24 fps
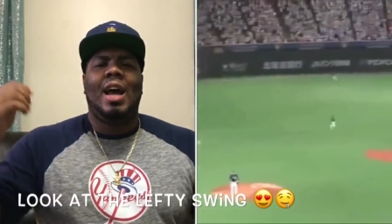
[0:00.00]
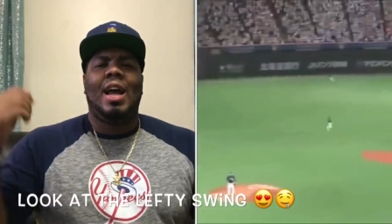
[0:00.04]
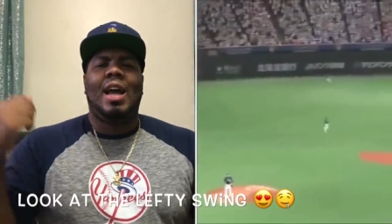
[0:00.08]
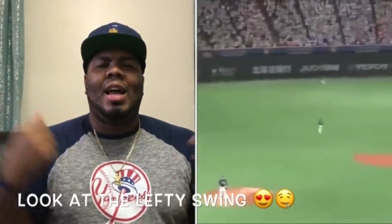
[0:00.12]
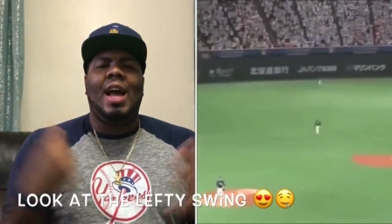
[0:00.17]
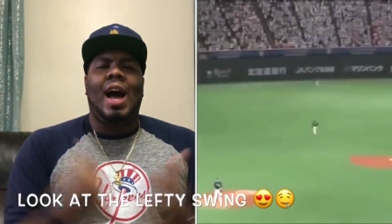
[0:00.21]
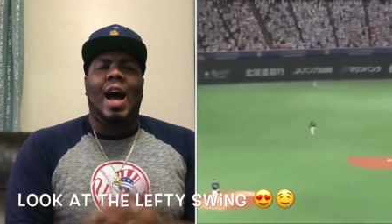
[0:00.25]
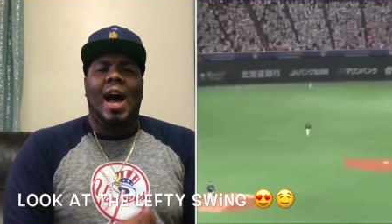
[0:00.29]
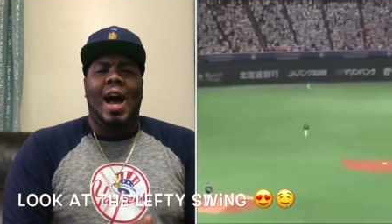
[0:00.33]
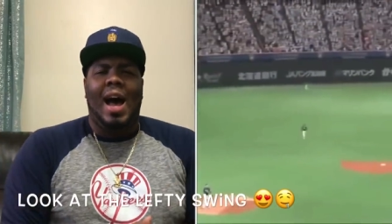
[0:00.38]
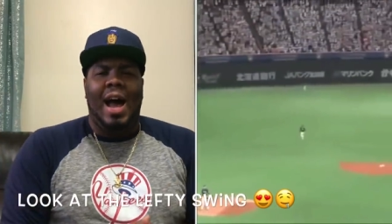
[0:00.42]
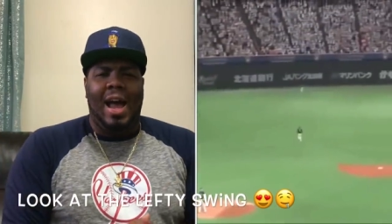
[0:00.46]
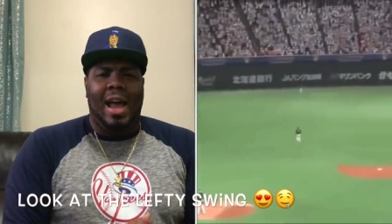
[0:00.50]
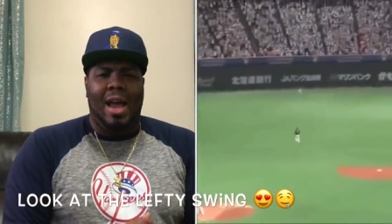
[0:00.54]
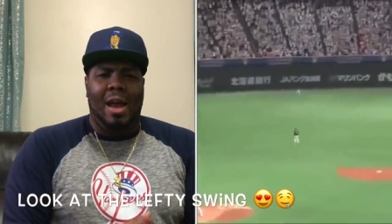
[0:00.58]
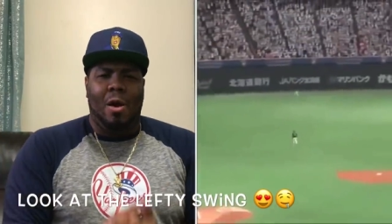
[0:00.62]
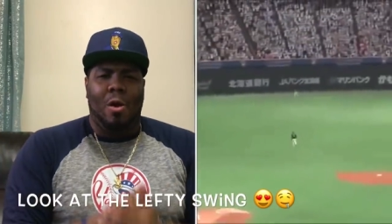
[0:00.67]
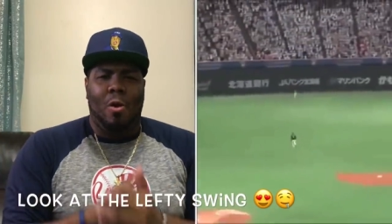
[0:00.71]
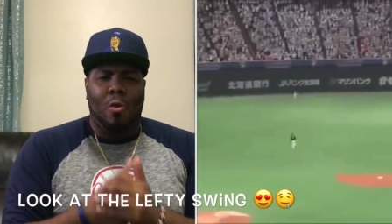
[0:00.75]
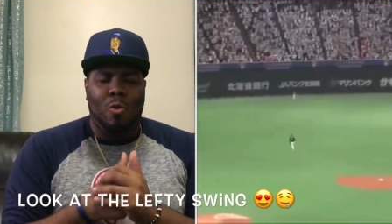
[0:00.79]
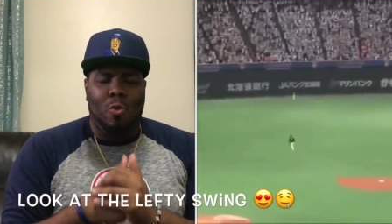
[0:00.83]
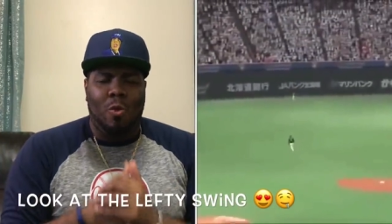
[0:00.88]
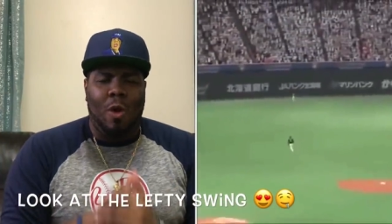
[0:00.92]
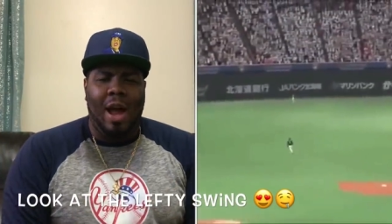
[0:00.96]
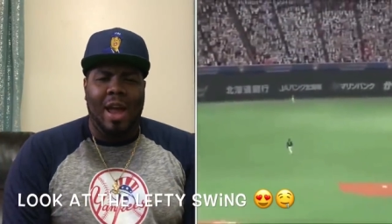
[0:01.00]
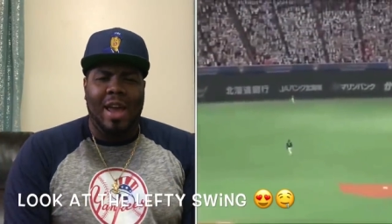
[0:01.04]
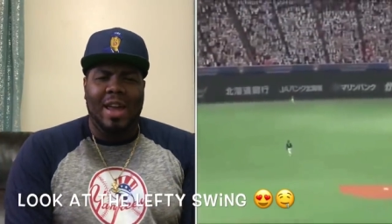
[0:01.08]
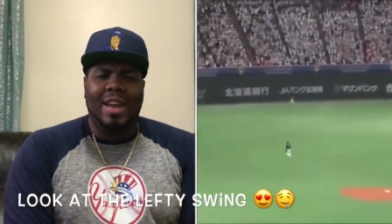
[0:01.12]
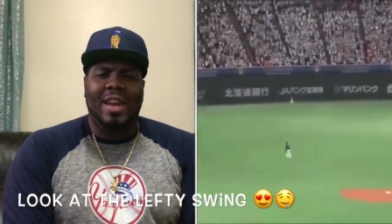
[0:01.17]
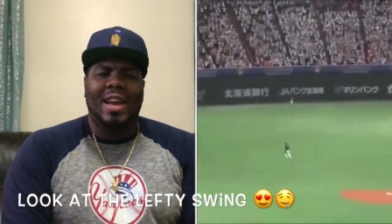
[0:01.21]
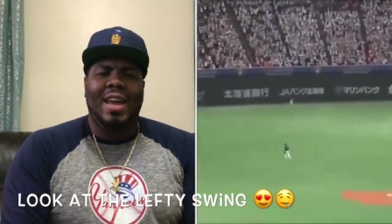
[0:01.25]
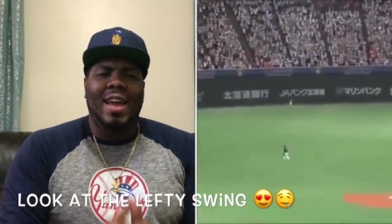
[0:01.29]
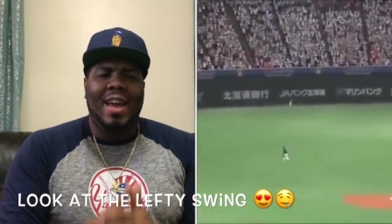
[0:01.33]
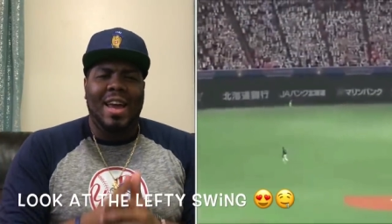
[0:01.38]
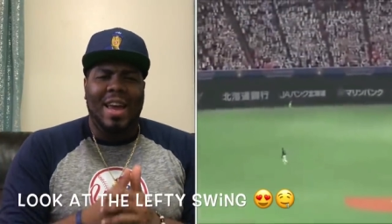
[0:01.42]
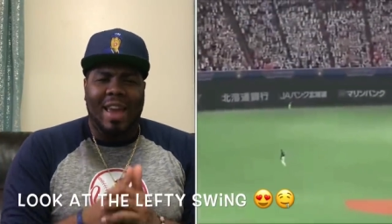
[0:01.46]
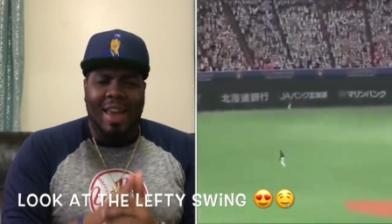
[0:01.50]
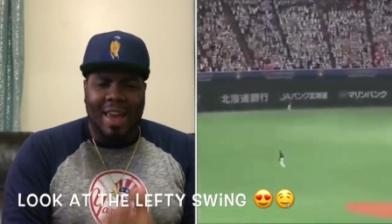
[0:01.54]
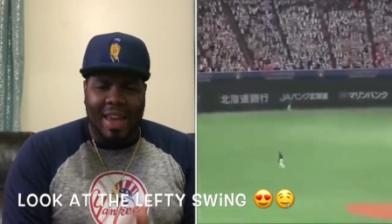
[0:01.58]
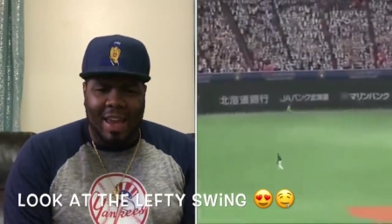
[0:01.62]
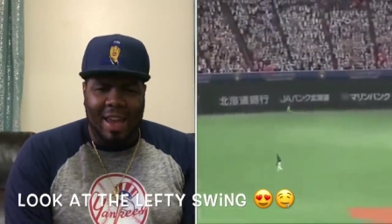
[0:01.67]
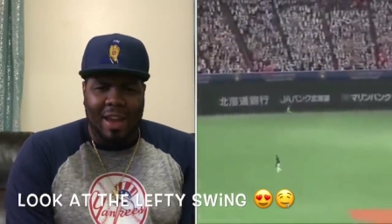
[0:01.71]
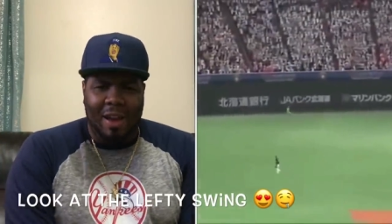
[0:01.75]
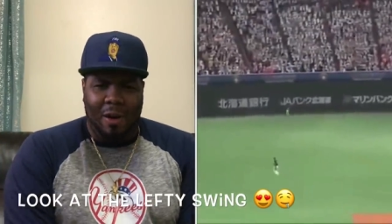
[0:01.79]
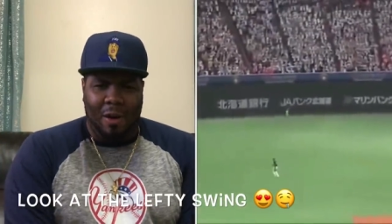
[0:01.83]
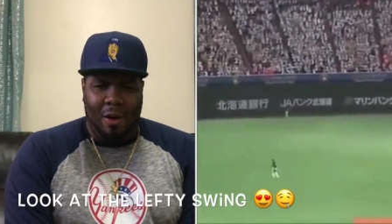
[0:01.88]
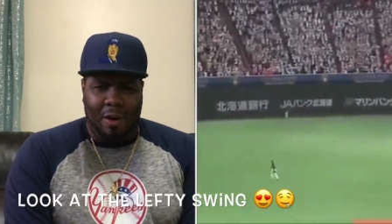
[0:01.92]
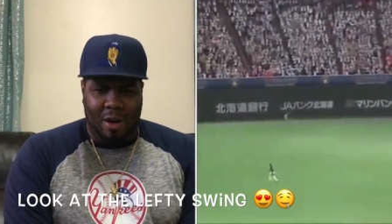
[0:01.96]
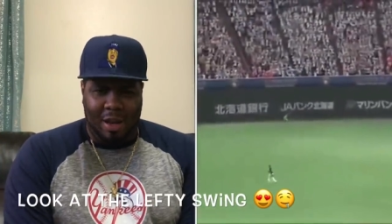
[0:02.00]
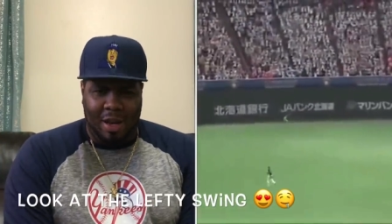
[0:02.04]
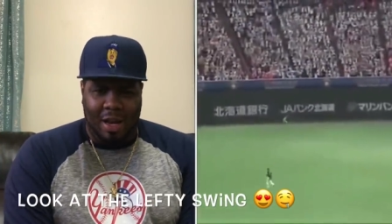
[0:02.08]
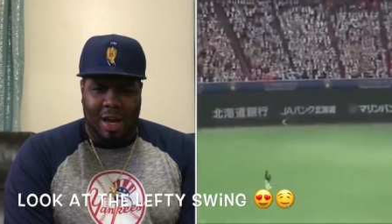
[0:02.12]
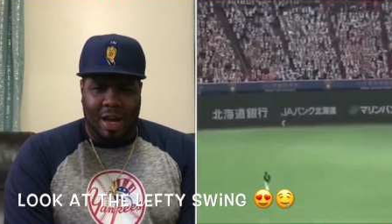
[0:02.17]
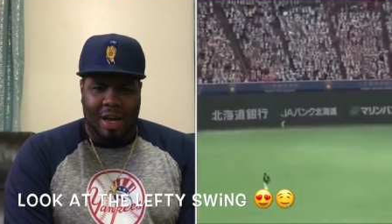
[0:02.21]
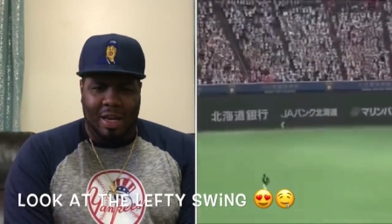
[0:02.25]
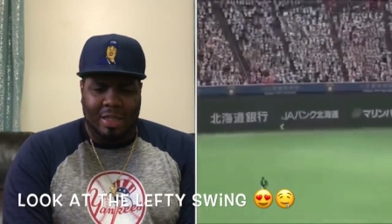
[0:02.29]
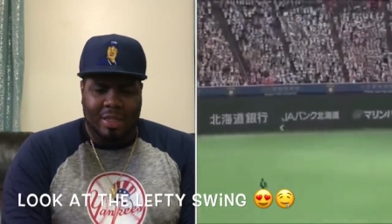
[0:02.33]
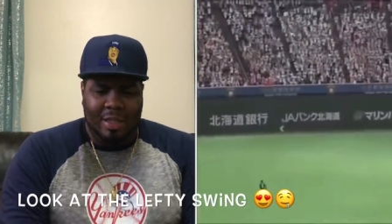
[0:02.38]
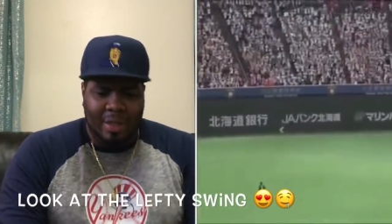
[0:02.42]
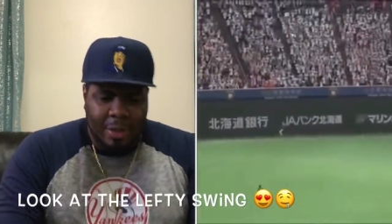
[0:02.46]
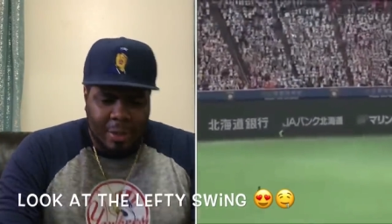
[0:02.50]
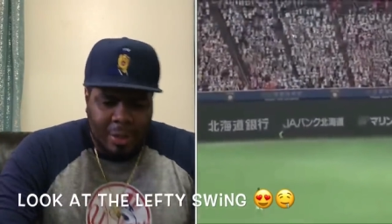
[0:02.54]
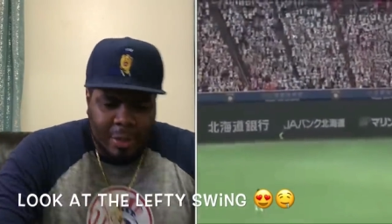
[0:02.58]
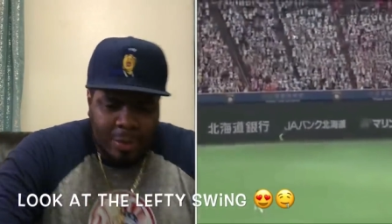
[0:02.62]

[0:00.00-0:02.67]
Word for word: guy right here, guys.